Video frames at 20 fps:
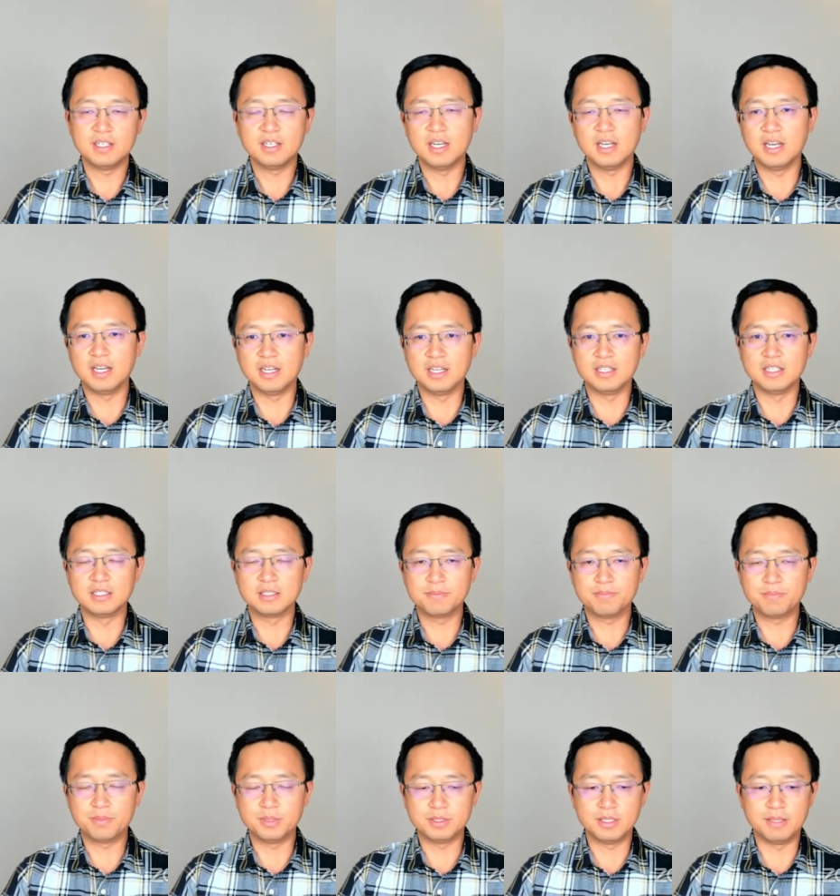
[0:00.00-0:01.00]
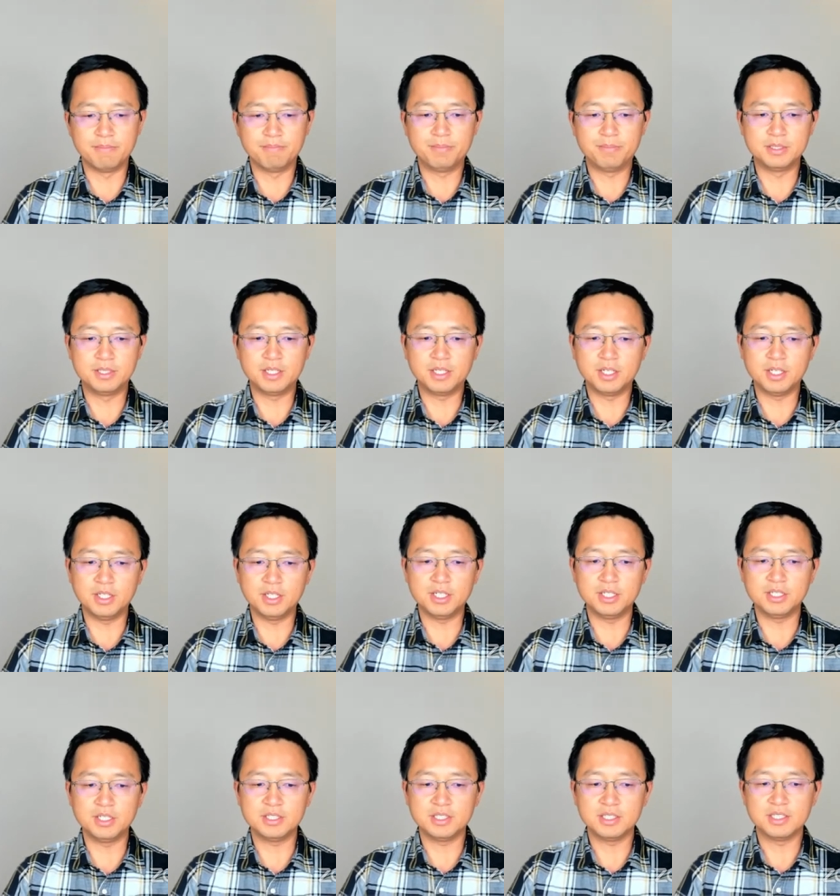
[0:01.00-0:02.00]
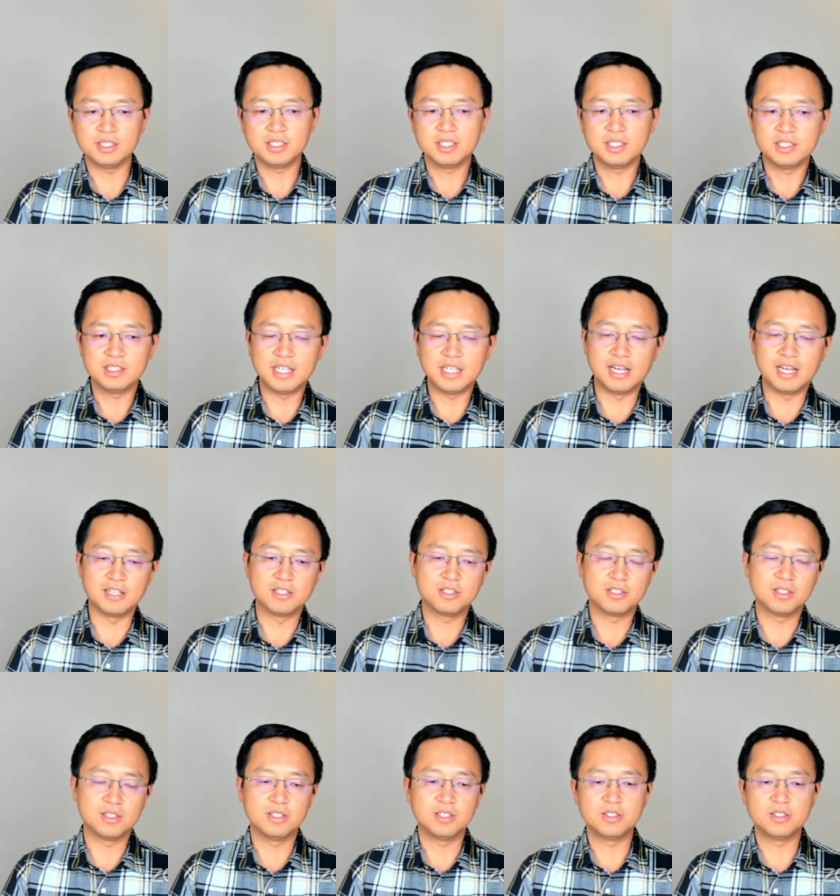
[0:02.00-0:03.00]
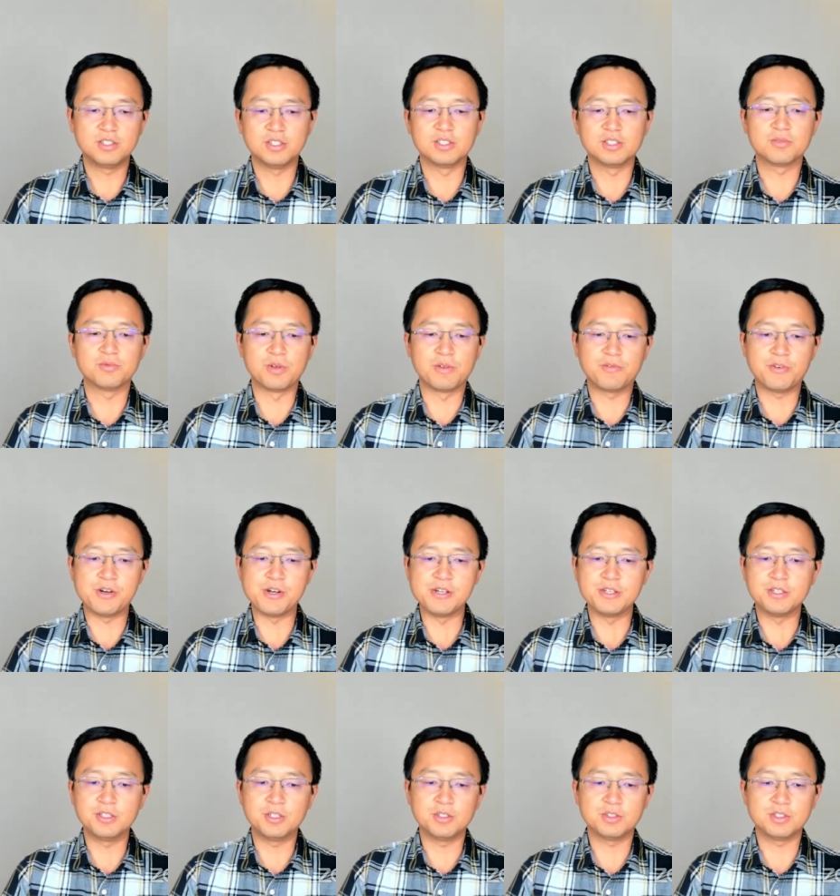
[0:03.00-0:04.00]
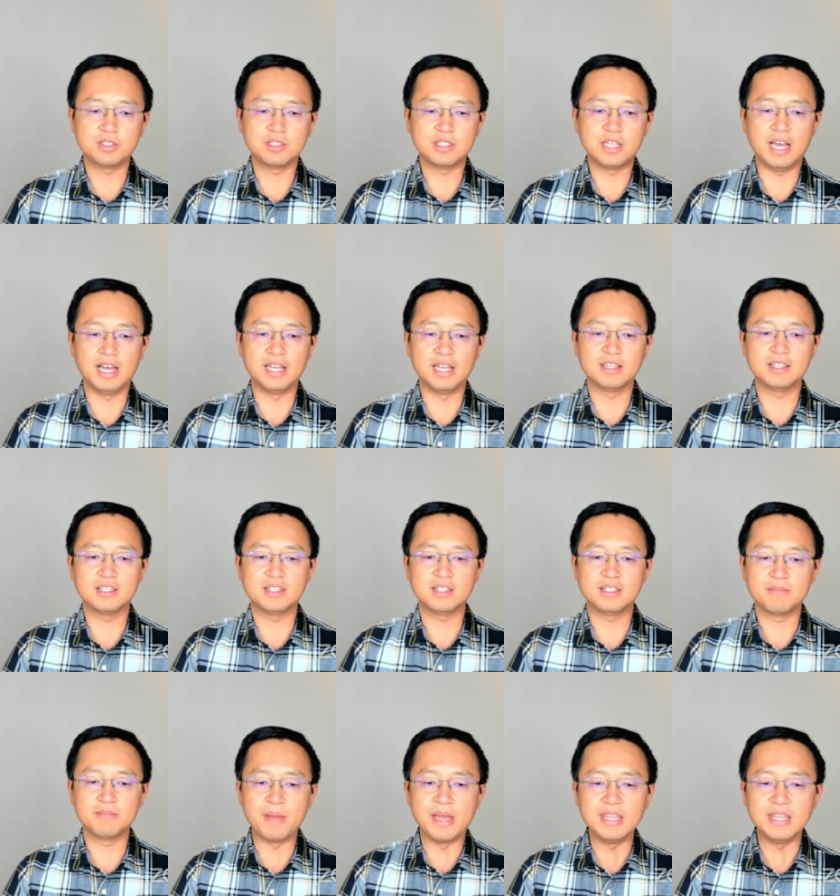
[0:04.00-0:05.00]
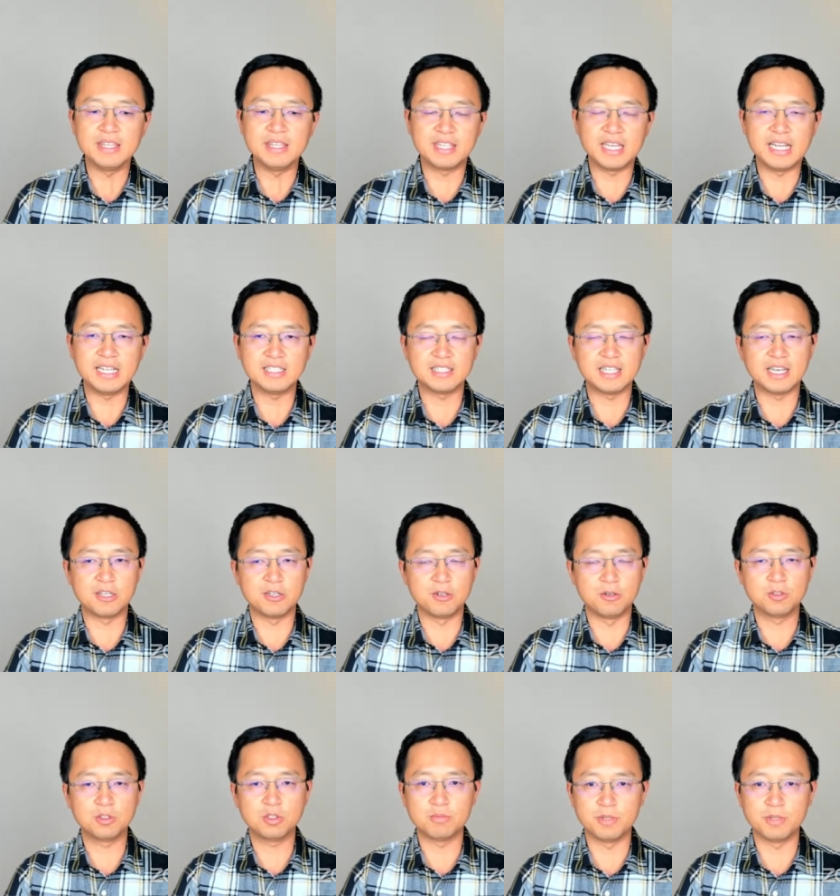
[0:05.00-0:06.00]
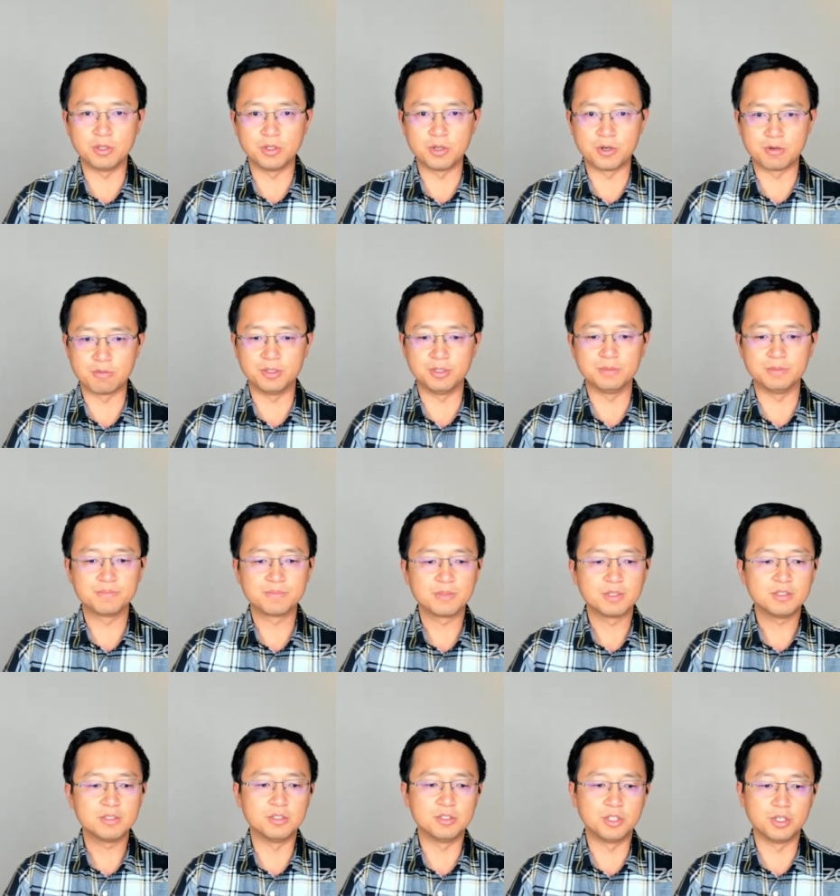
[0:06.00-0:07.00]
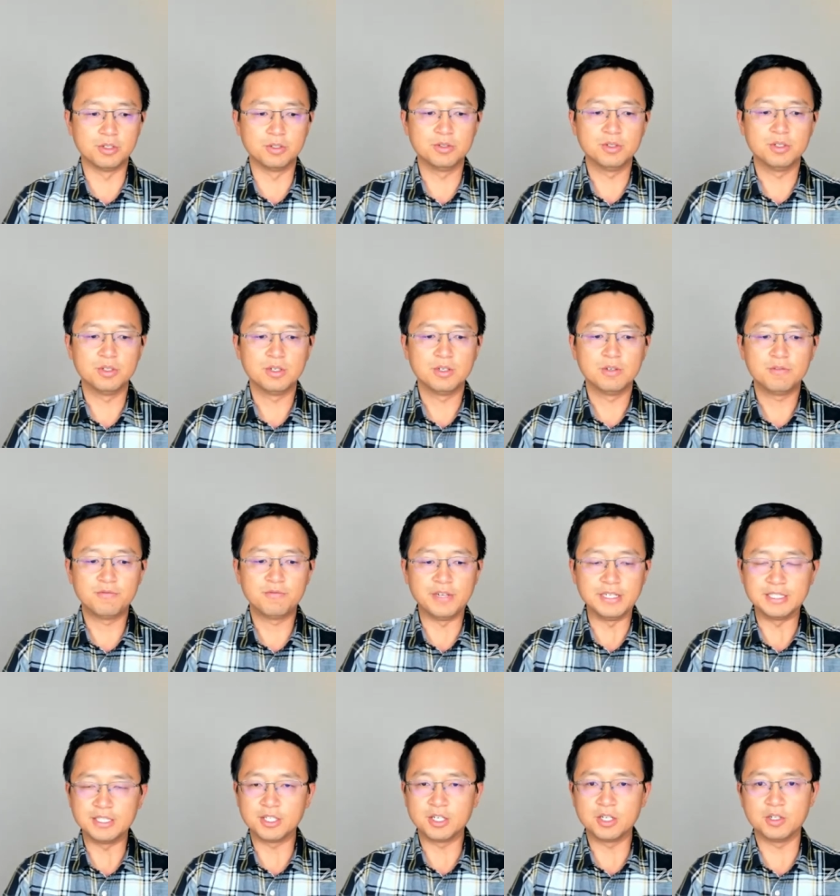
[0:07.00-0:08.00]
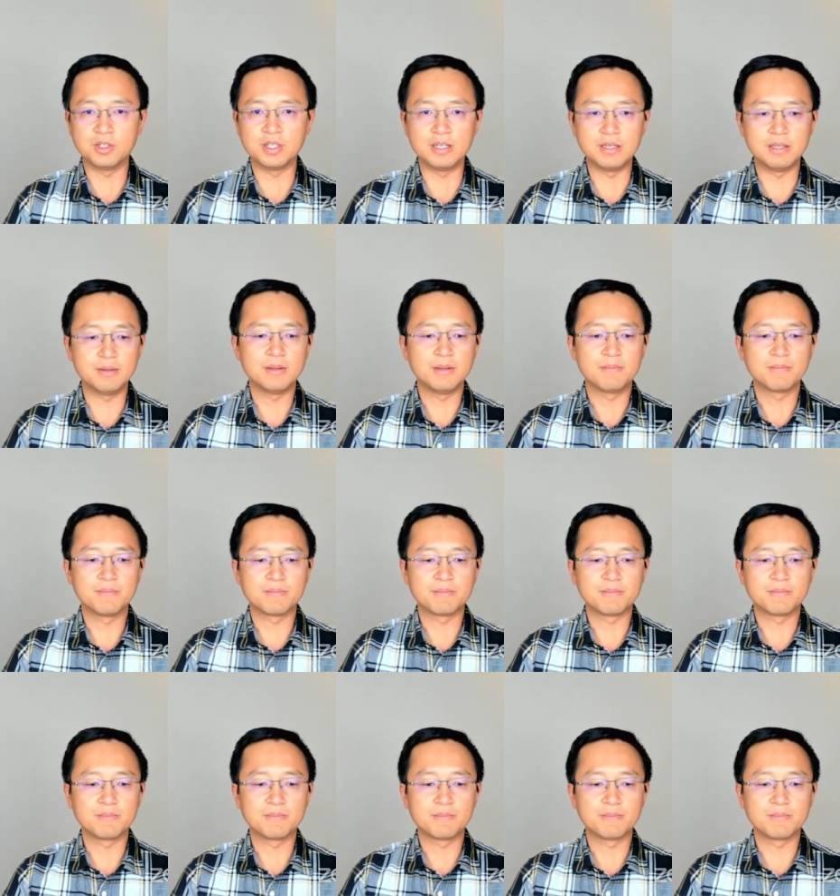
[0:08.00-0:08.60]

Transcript: and in particular that she's referring to that many things that used to be normal to do physically